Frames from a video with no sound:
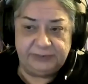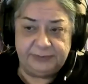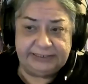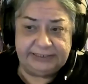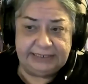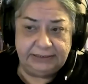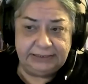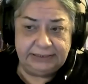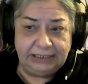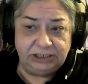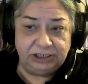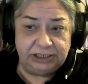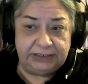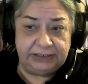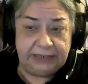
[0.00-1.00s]

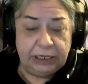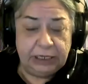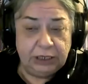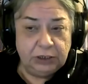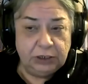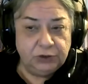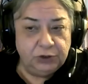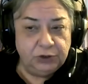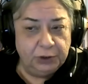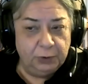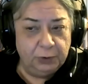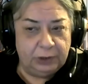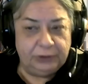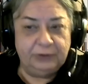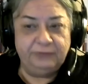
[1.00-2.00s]
presentation. You're
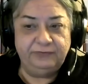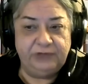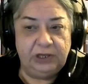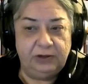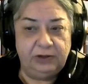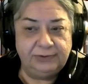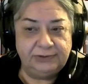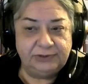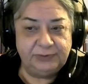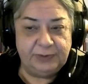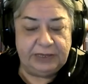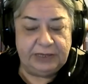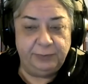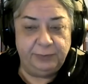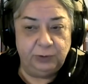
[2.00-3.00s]
one of those
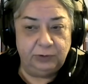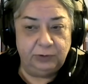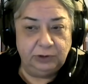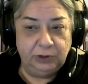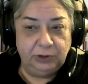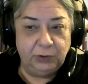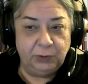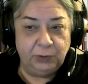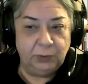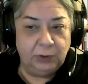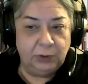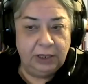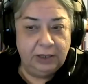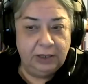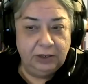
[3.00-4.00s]
people who
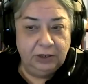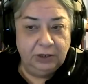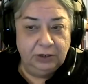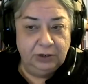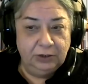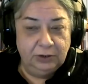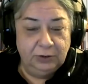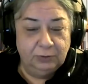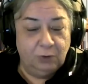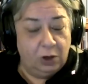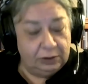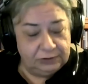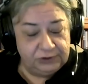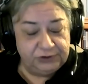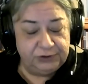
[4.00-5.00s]

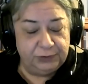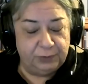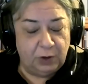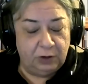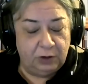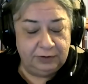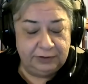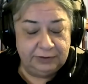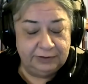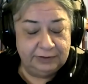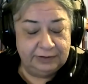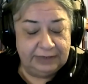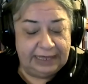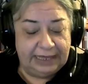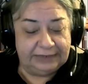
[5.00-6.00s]
walks the walk
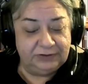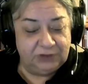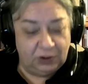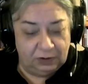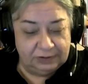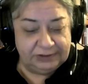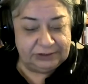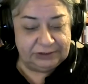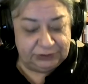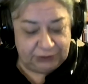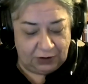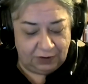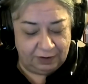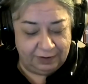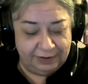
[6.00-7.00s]
and talks the
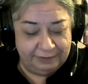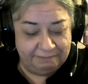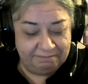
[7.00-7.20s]
talk.